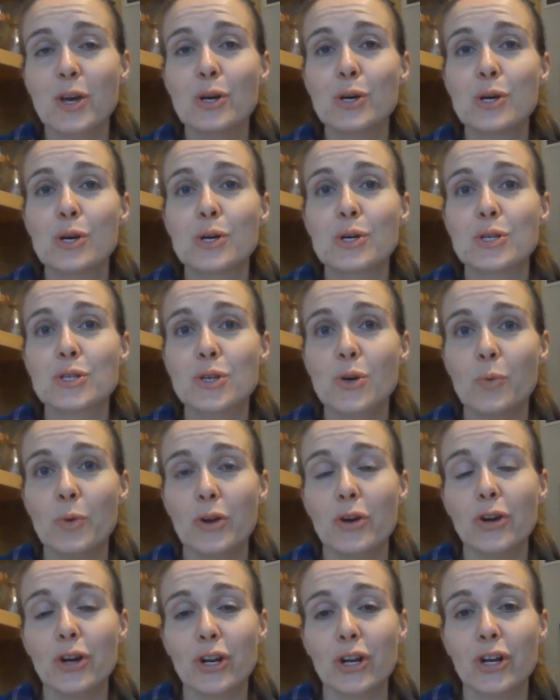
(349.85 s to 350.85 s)
So we are going
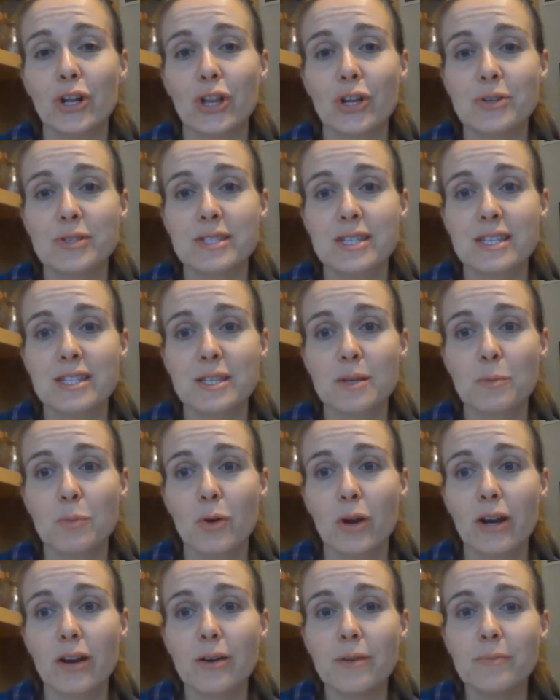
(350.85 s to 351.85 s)
to close this in
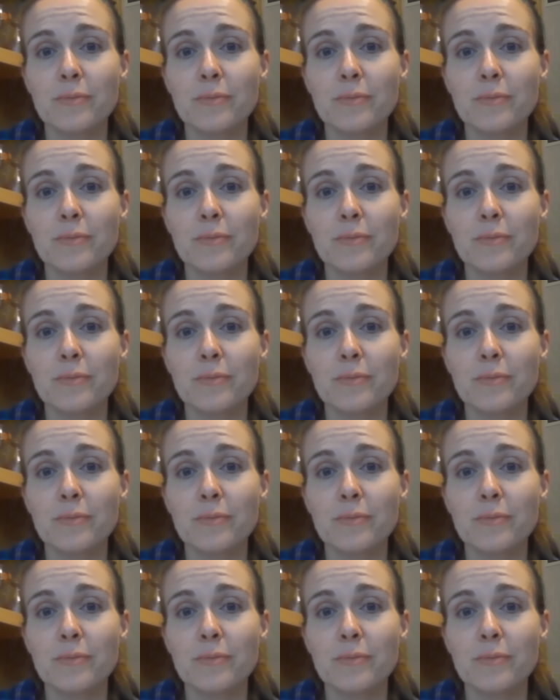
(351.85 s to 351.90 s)
prayer.